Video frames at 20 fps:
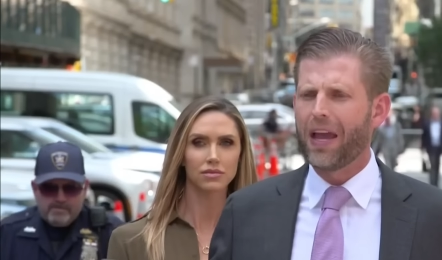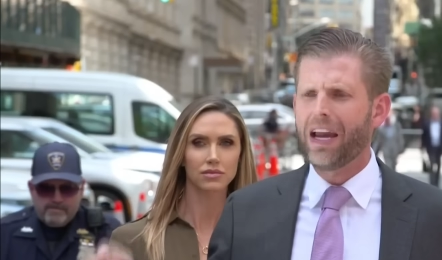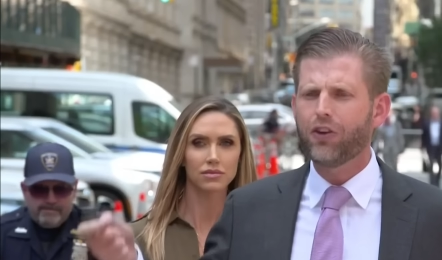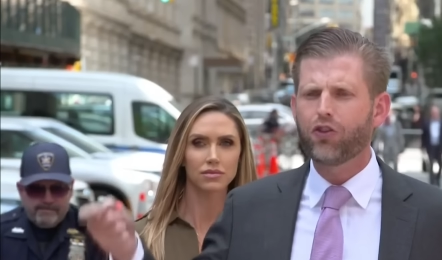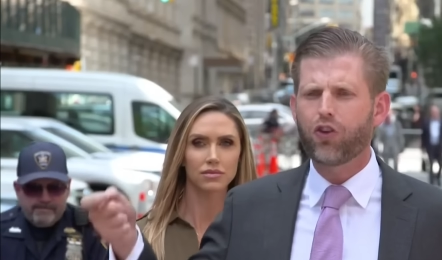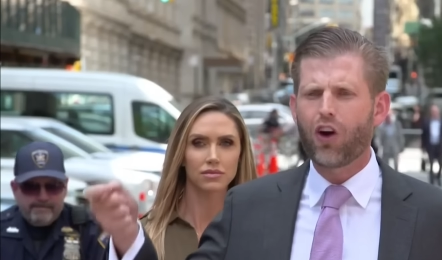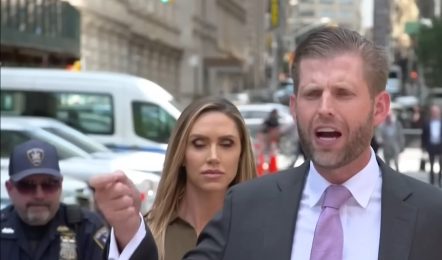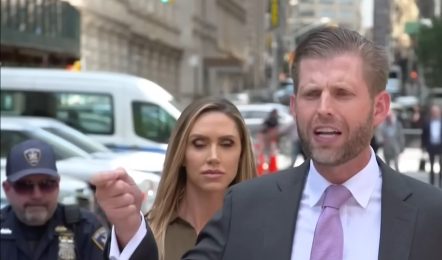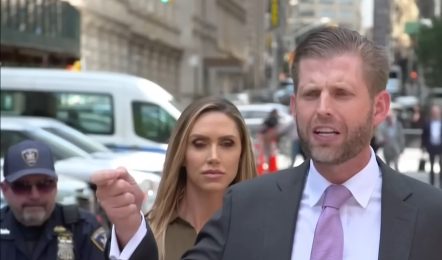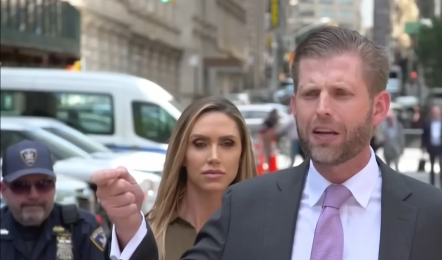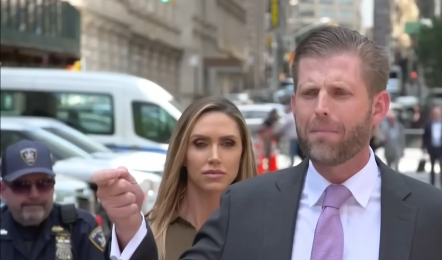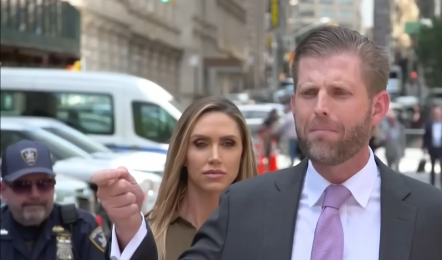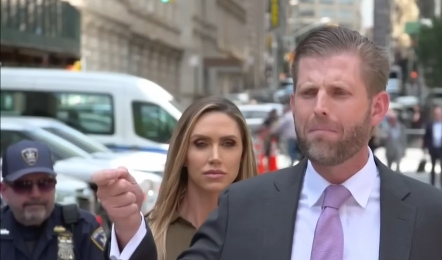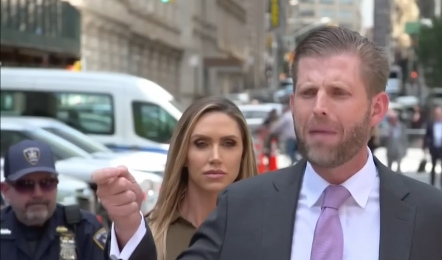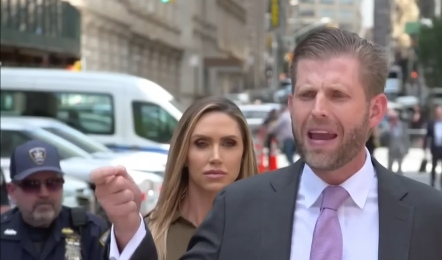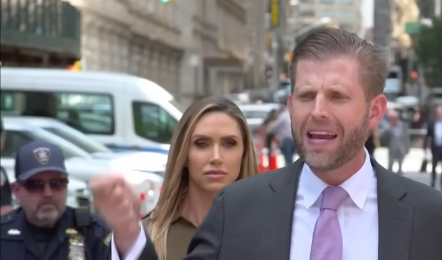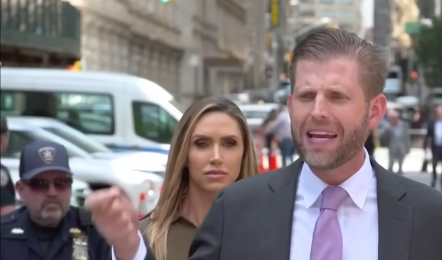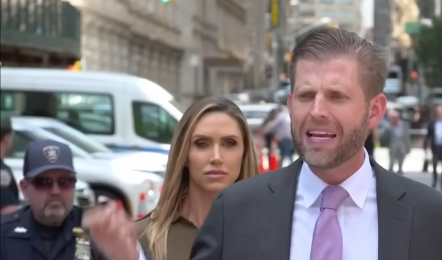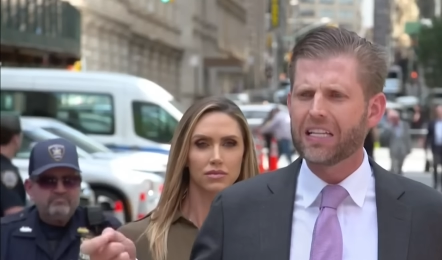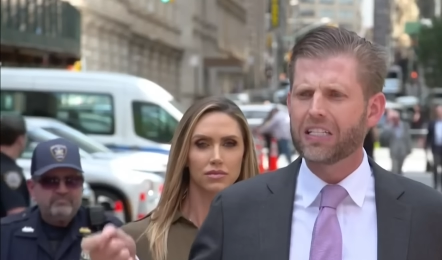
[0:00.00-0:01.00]
Speaker 1: They tried to
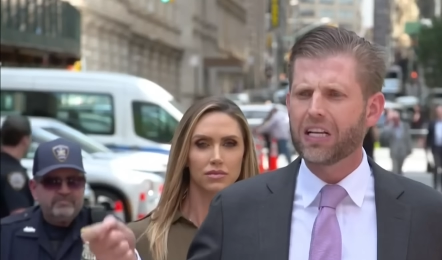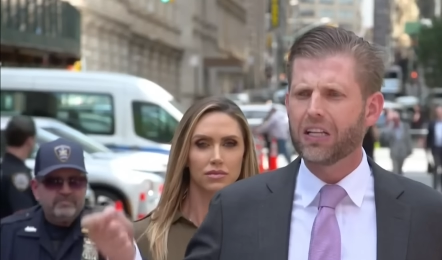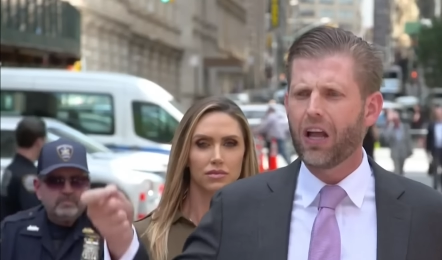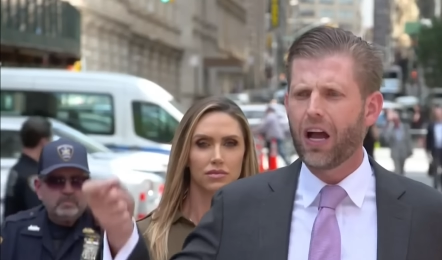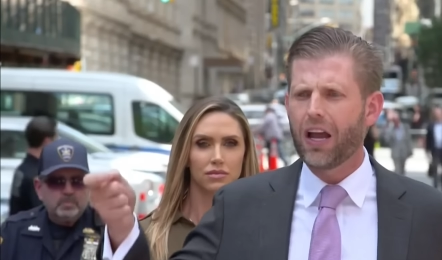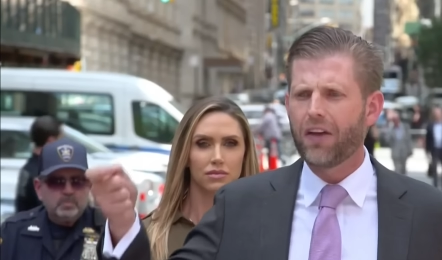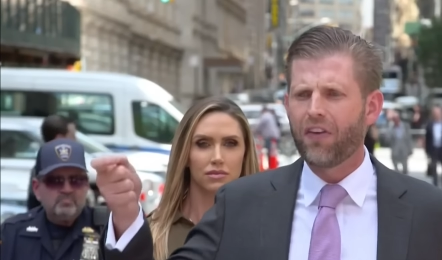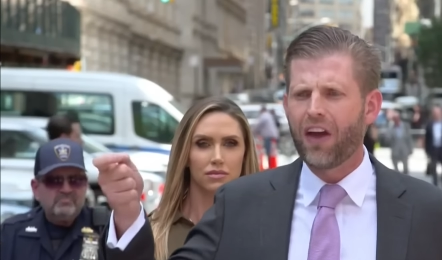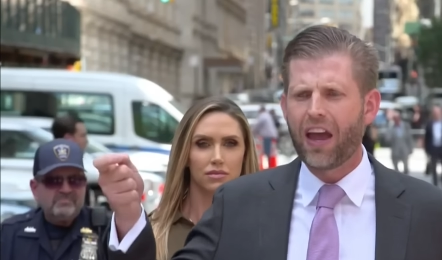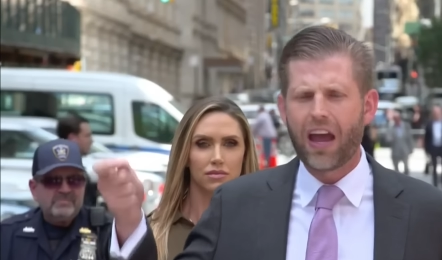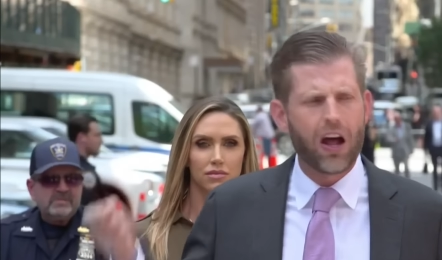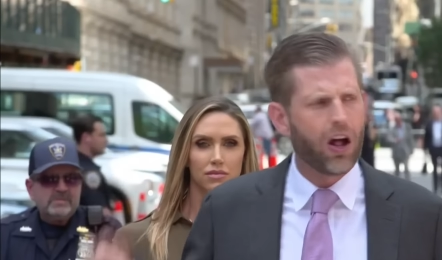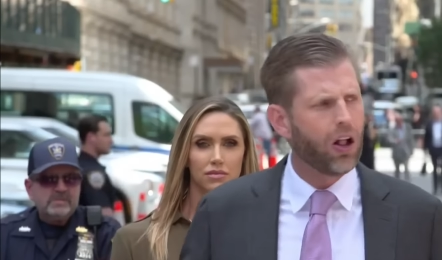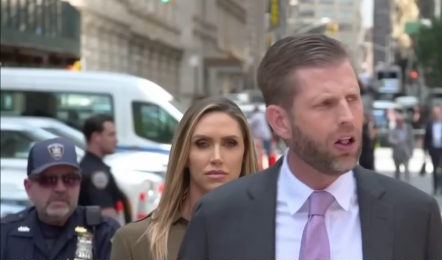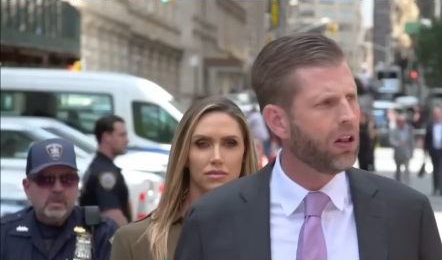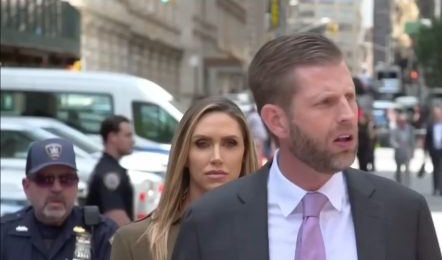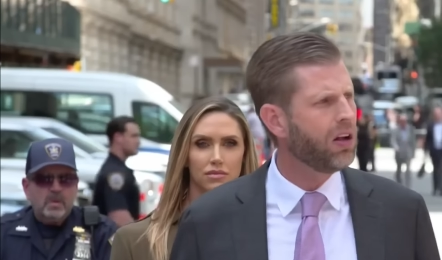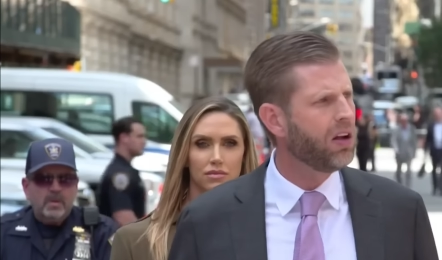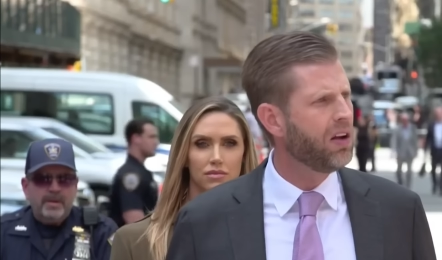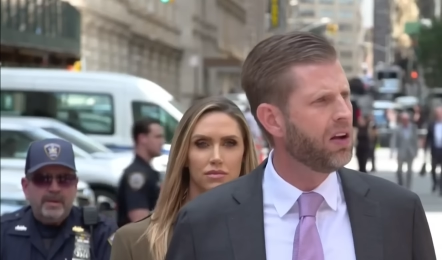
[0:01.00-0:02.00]
make his life hell.
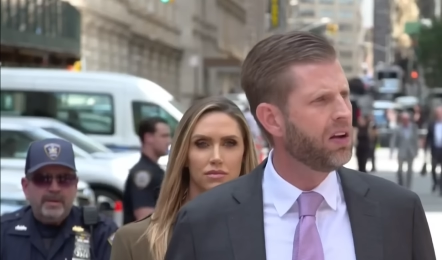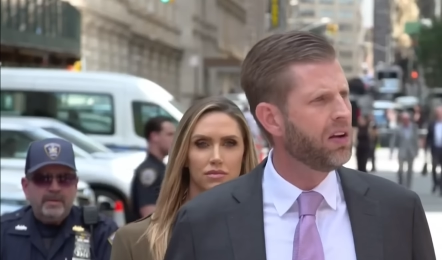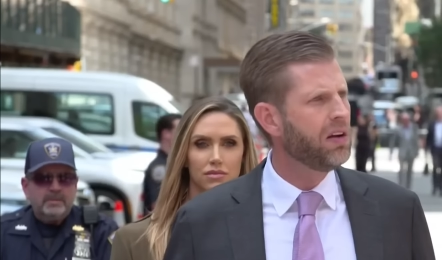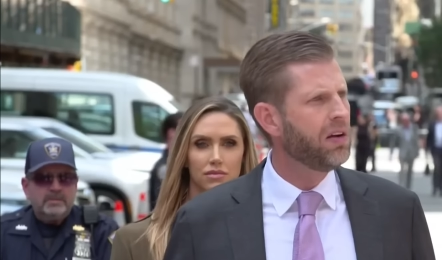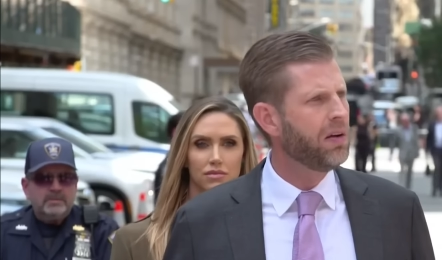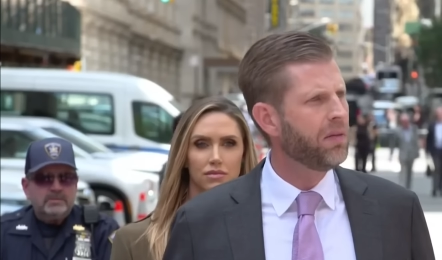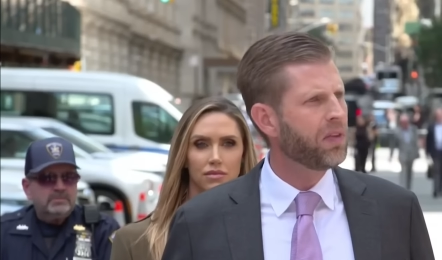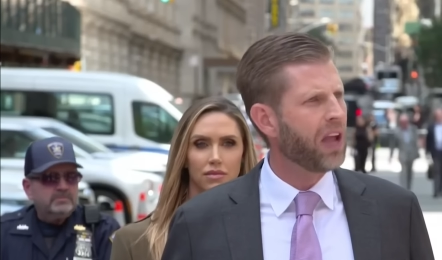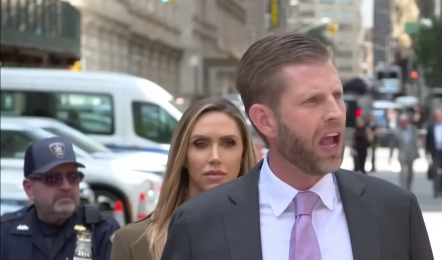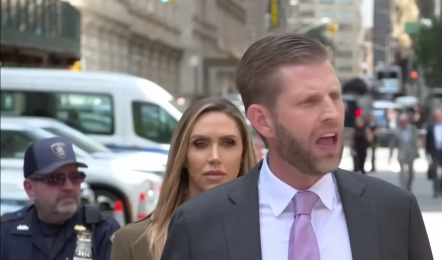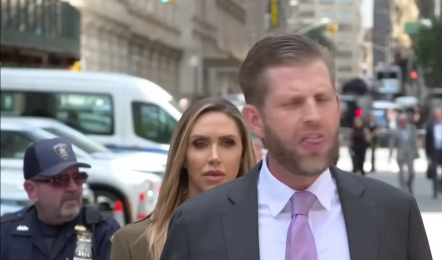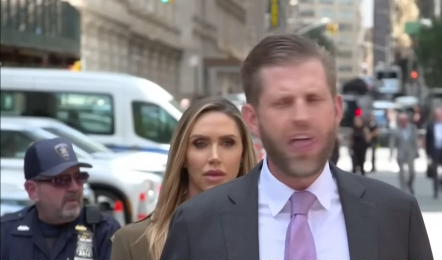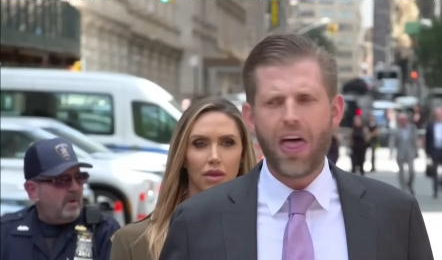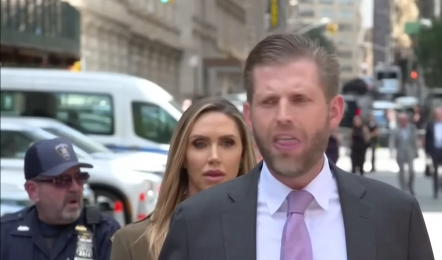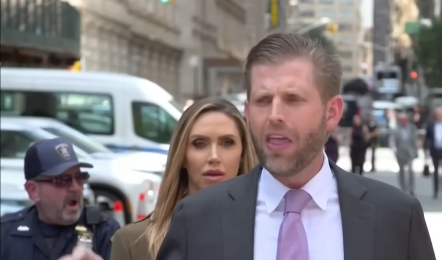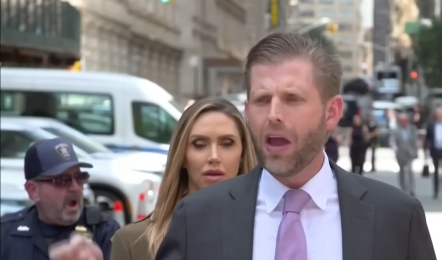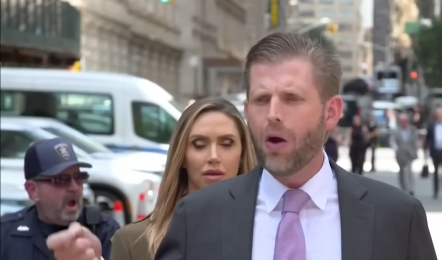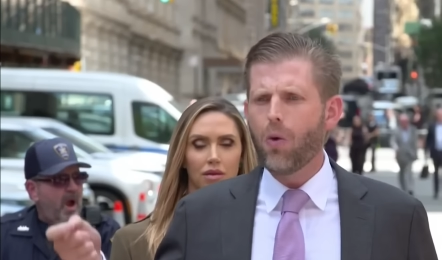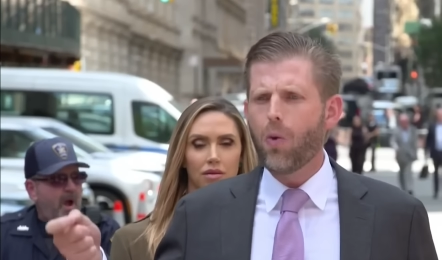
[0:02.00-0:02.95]
And then they